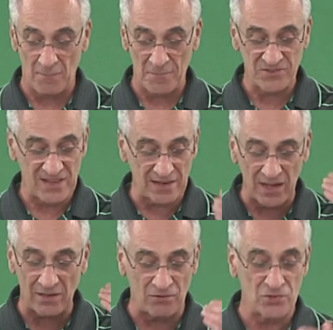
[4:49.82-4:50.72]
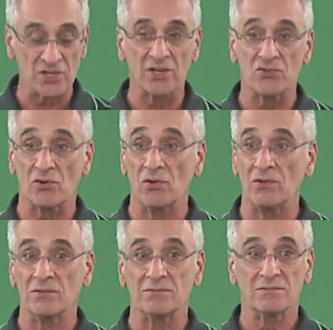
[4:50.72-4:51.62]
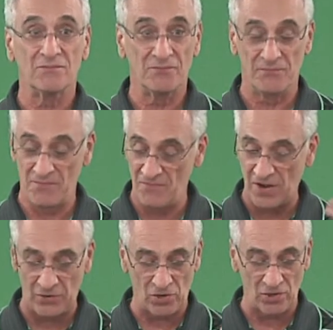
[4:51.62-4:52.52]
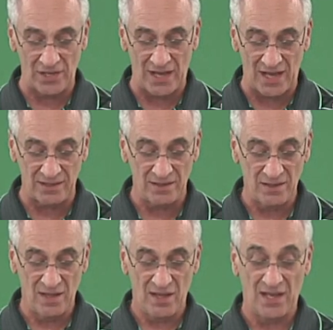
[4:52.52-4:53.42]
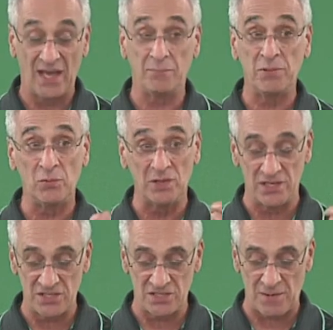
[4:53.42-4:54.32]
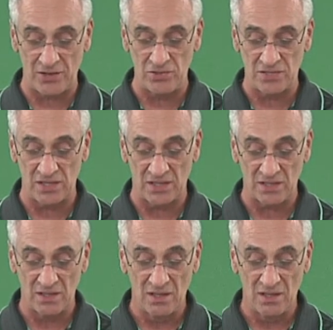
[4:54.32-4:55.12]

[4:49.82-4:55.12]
Settle on a version control very early on and be religious about using it.